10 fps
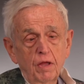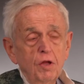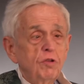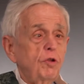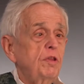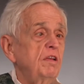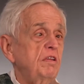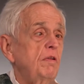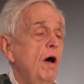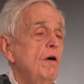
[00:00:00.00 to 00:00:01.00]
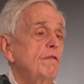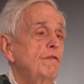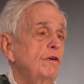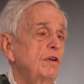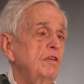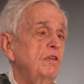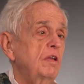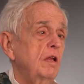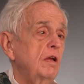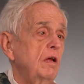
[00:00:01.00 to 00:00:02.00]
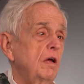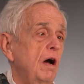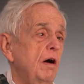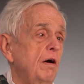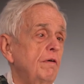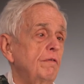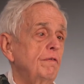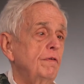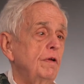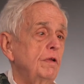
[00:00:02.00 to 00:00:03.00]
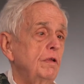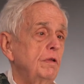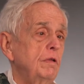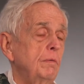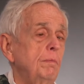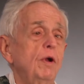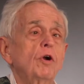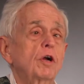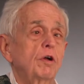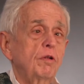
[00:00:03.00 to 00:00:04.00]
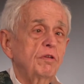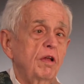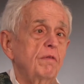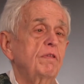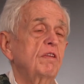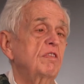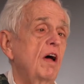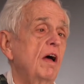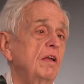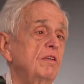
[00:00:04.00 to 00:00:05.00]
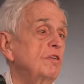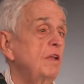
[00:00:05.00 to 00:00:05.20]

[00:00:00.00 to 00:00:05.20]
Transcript: So this first of the miracles, of the signs, there's